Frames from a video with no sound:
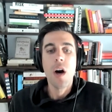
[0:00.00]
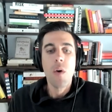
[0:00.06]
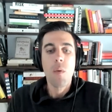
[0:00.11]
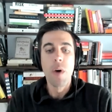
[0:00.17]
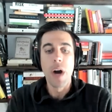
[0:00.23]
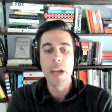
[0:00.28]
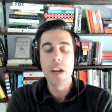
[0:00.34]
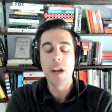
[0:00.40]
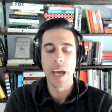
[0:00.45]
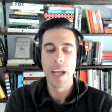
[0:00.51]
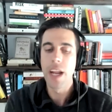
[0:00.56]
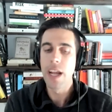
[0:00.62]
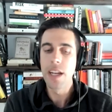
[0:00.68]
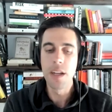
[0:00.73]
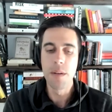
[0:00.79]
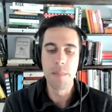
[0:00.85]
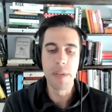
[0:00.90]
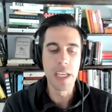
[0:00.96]
Well, I, and I
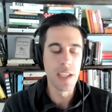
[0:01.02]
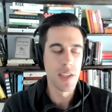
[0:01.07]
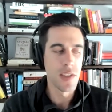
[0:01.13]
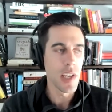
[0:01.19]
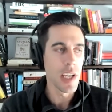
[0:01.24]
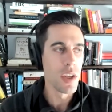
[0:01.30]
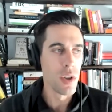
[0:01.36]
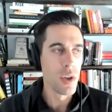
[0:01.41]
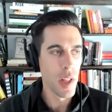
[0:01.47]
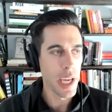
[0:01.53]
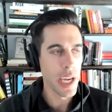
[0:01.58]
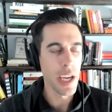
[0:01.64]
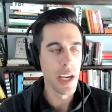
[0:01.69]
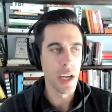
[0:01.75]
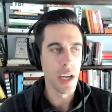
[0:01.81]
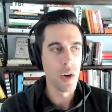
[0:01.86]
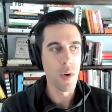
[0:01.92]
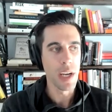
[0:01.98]
didn't mean to say you're like
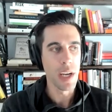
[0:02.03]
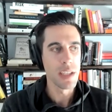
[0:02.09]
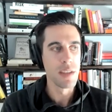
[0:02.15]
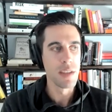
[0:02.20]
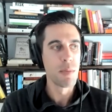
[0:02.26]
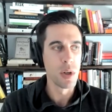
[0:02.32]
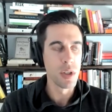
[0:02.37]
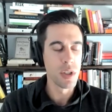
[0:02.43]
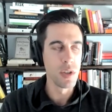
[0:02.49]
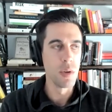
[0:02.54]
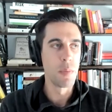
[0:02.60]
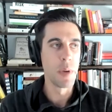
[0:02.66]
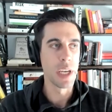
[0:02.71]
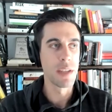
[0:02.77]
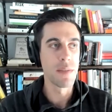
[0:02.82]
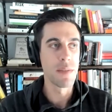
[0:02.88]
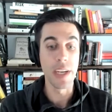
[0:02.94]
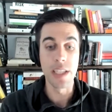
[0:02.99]
an aggressive person who
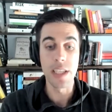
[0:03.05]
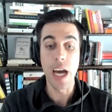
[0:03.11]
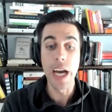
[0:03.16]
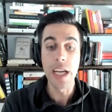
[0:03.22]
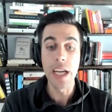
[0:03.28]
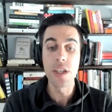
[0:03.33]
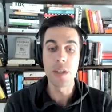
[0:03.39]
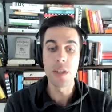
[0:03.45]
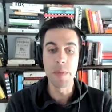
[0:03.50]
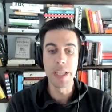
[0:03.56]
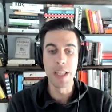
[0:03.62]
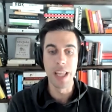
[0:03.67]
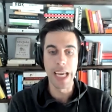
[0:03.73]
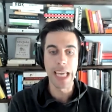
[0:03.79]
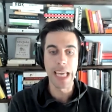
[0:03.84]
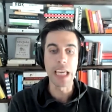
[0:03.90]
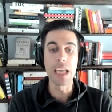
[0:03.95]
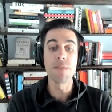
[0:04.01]
picks fights. I just mean like
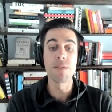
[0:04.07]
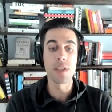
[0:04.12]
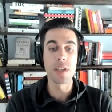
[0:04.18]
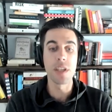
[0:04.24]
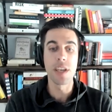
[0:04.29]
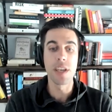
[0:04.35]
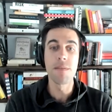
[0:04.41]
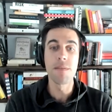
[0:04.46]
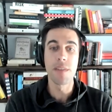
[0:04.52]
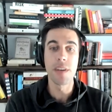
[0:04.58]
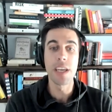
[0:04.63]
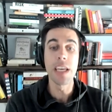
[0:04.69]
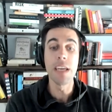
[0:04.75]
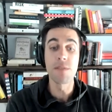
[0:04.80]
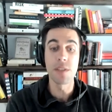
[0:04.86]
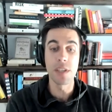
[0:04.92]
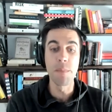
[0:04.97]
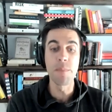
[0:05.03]
no, if, no, no.
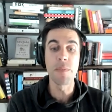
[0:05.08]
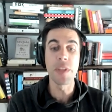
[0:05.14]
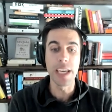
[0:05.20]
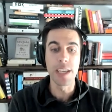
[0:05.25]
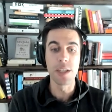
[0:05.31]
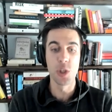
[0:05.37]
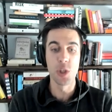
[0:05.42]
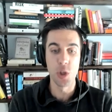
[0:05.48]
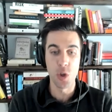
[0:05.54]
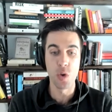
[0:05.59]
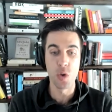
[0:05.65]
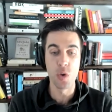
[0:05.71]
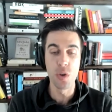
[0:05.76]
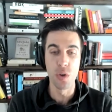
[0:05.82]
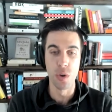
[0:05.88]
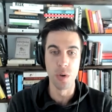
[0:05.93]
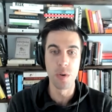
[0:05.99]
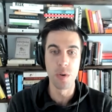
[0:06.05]
If, if, something is
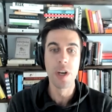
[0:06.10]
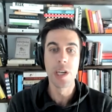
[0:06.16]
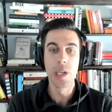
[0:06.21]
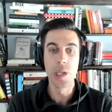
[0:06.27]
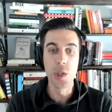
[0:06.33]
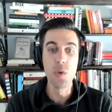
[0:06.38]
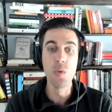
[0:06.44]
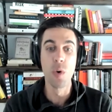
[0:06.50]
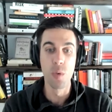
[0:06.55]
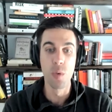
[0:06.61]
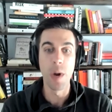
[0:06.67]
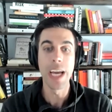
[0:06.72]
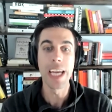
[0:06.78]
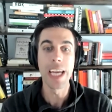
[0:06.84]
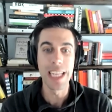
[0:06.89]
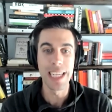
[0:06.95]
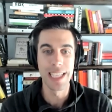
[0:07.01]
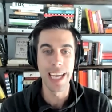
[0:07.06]
true, you will
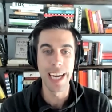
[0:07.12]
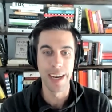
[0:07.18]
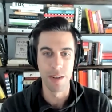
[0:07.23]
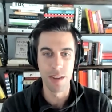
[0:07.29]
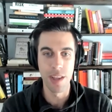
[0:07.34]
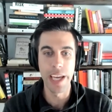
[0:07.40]
write it down.